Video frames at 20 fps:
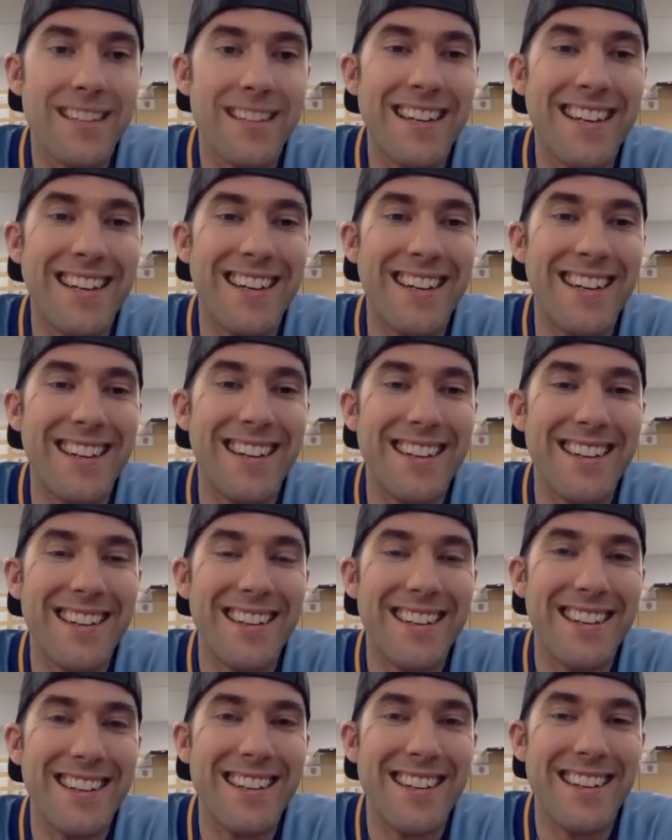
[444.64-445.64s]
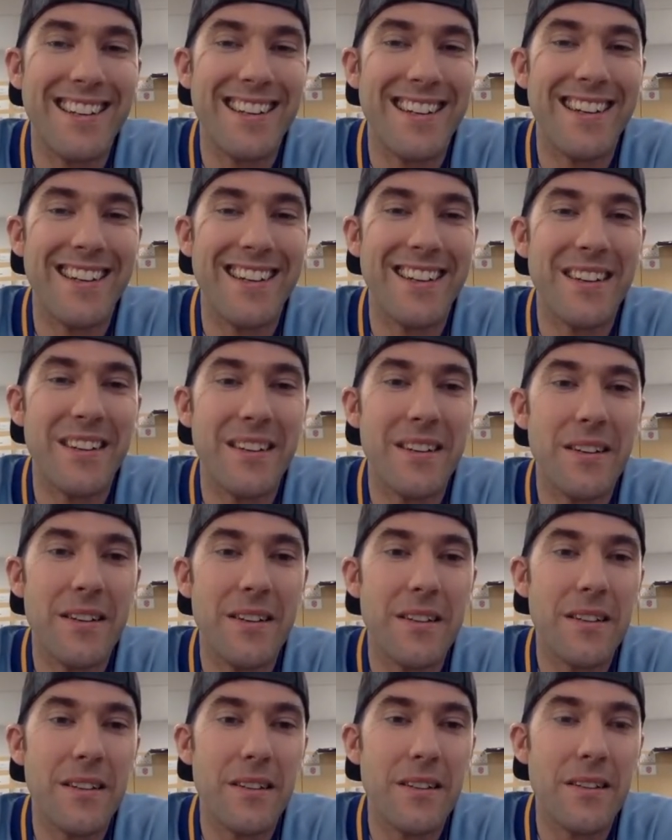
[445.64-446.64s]

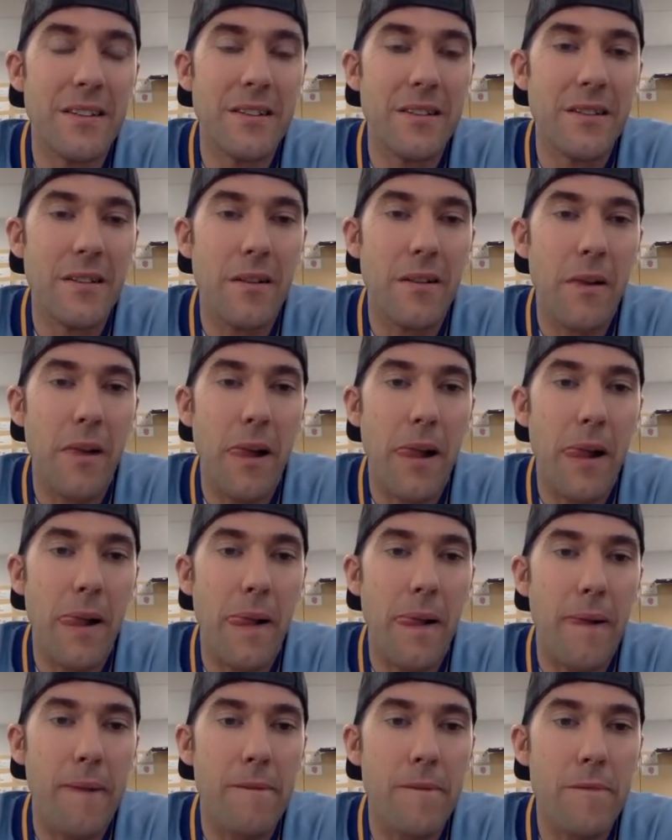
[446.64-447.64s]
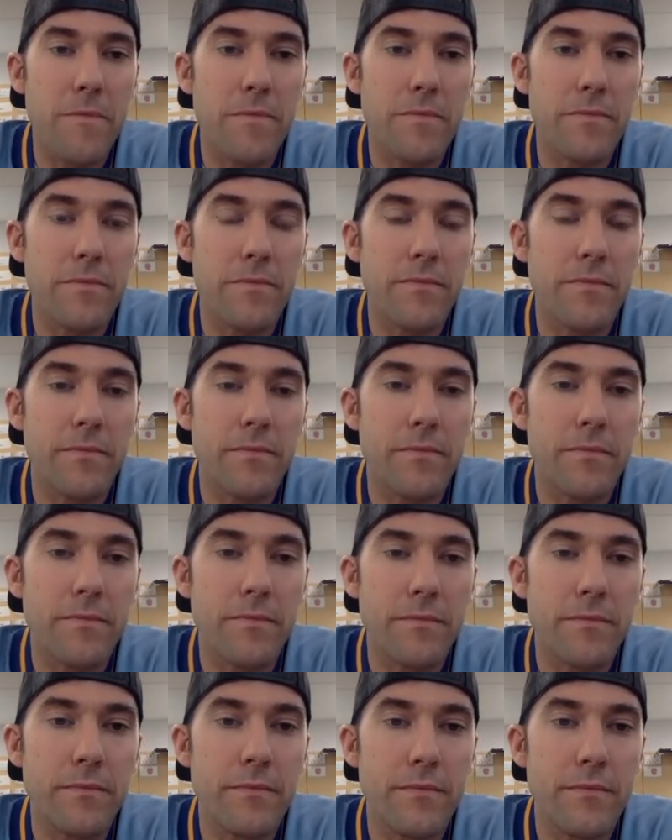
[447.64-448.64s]

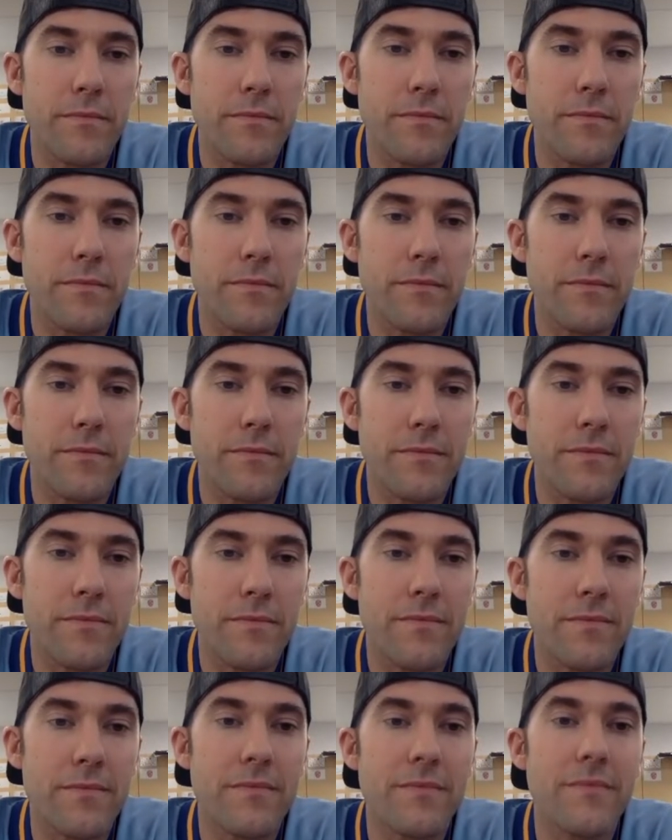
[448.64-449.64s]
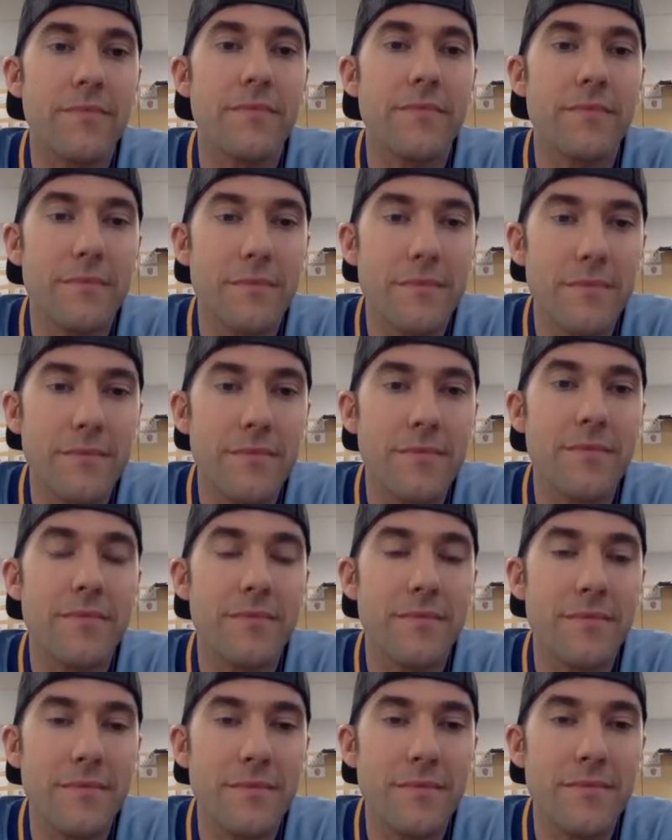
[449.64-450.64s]

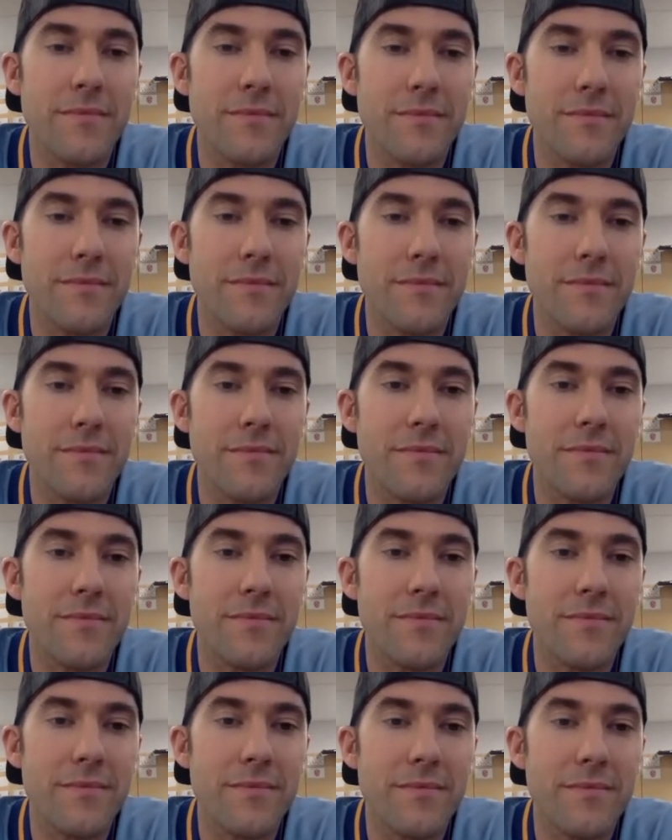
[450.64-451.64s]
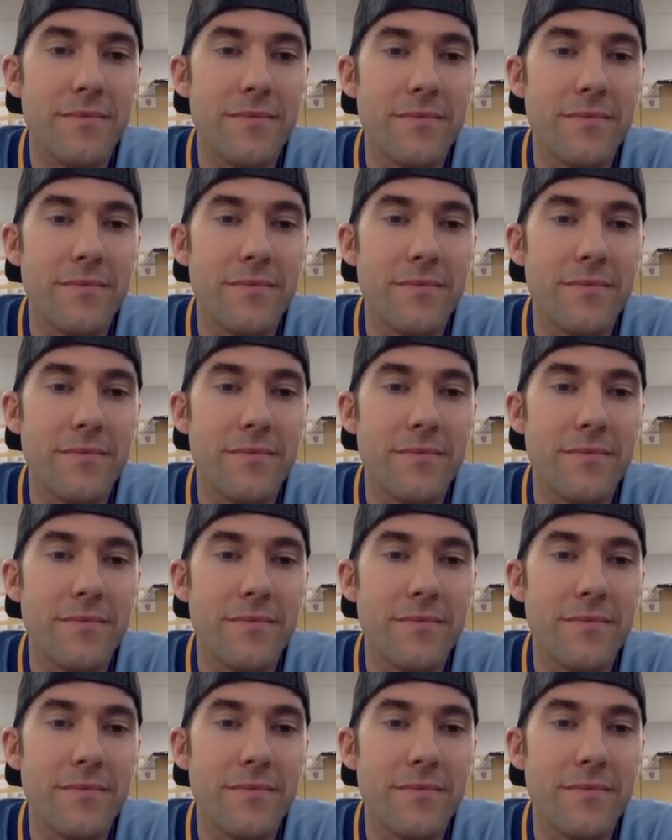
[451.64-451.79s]
No words are spoken by the person on screen.